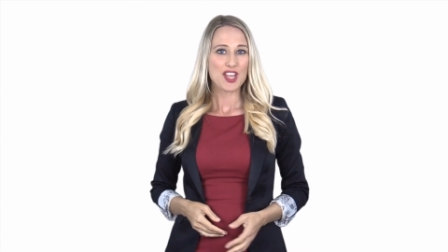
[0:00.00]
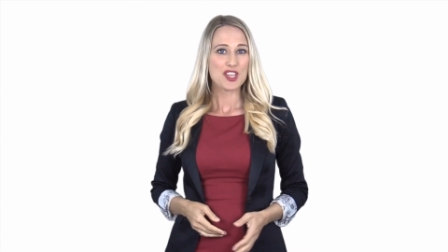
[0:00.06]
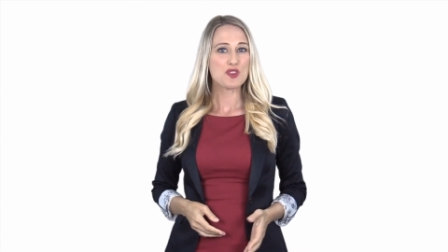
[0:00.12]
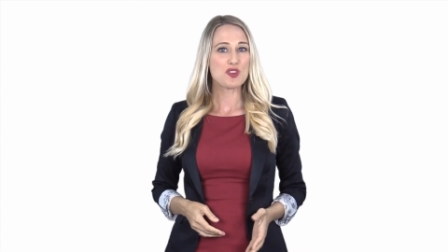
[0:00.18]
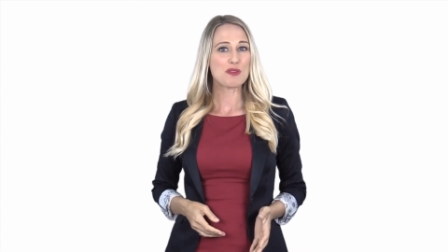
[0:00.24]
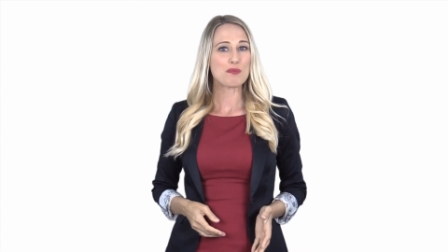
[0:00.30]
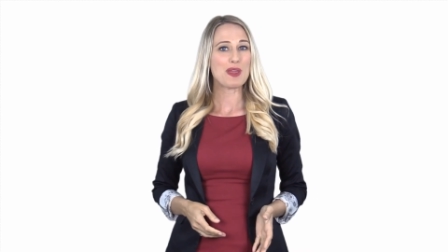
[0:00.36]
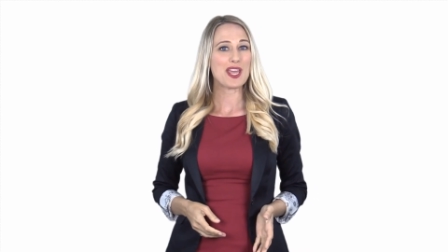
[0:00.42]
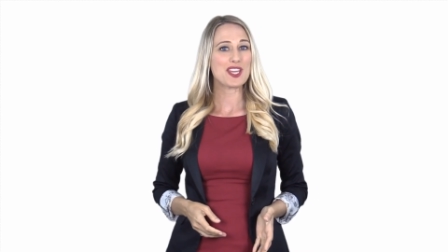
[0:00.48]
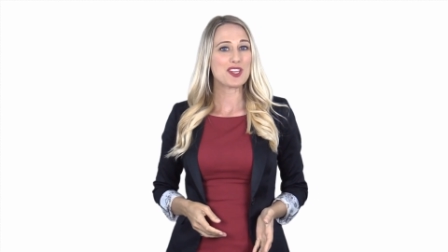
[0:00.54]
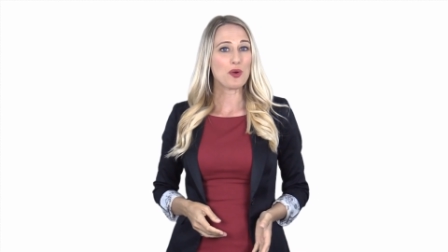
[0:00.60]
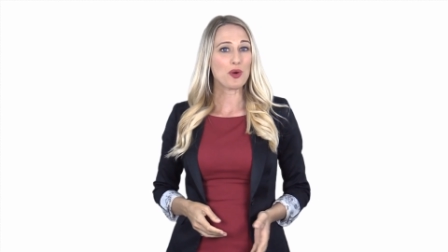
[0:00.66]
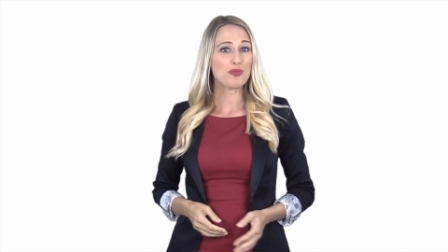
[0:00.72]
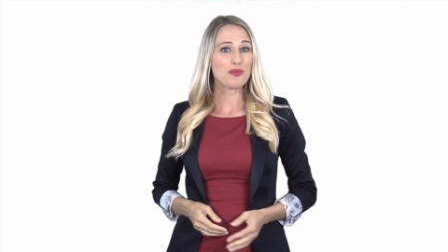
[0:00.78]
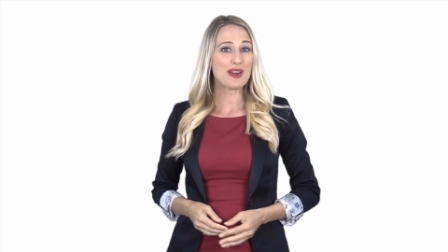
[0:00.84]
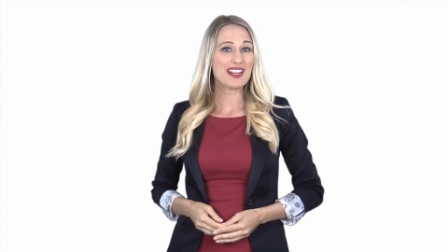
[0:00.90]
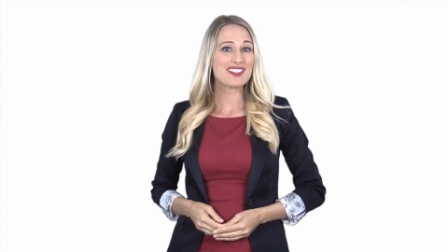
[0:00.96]
You can pay
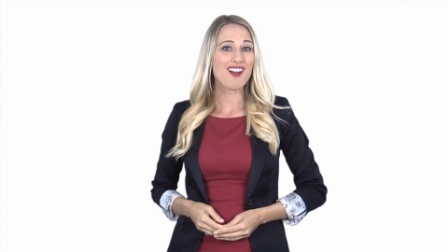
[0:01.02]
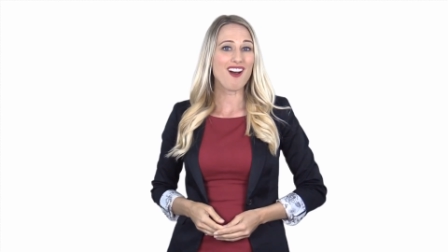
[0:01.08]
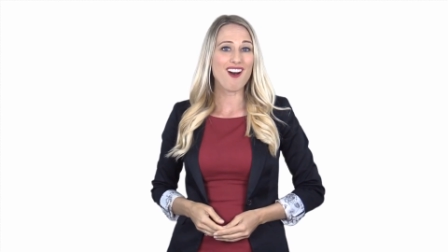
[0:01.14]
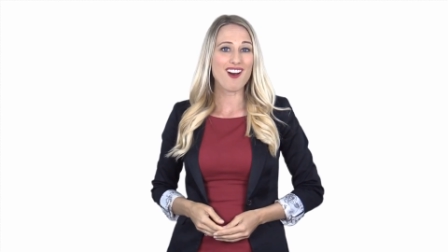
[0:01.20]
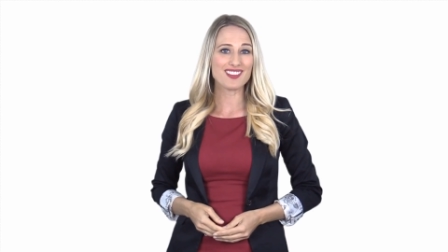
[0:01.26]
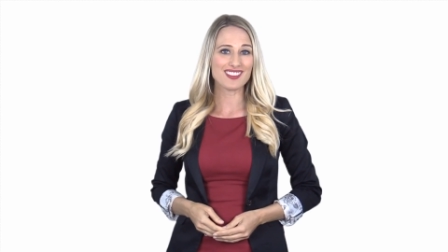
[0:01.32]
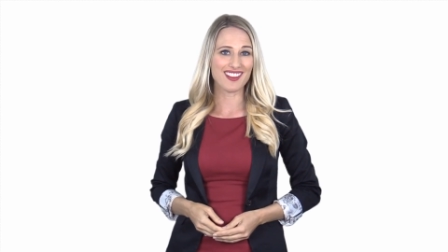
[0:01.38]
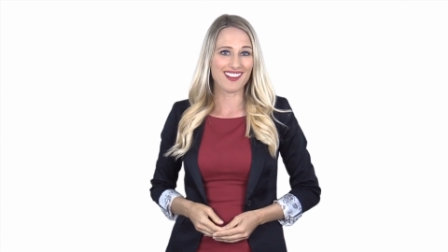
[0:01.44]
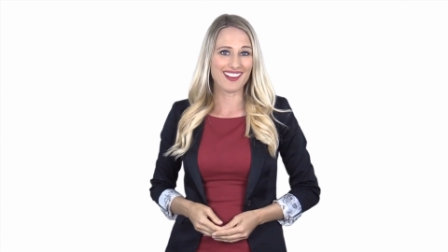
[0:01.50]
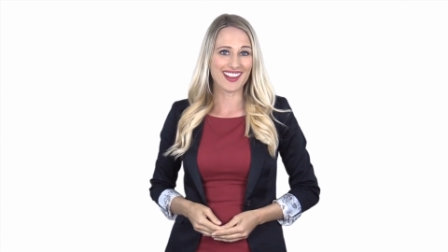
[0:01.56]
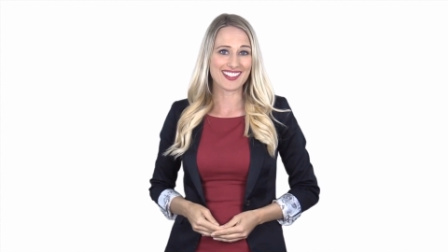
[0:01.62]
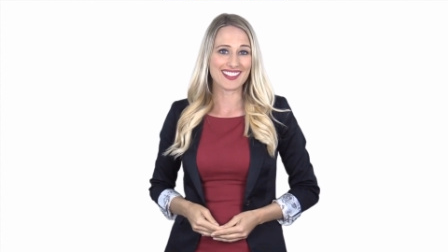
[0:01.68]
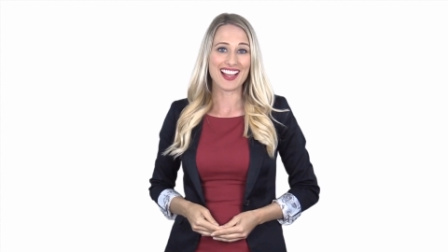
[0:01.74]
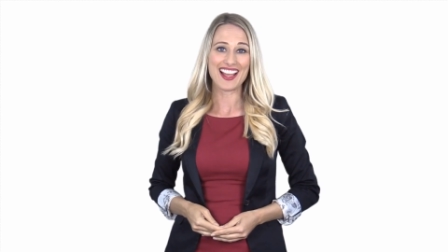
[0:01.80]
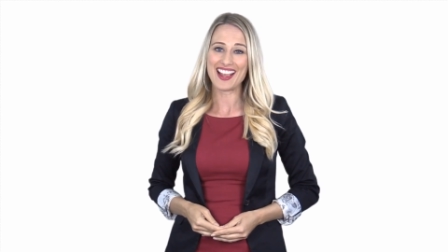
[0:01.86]
your rent online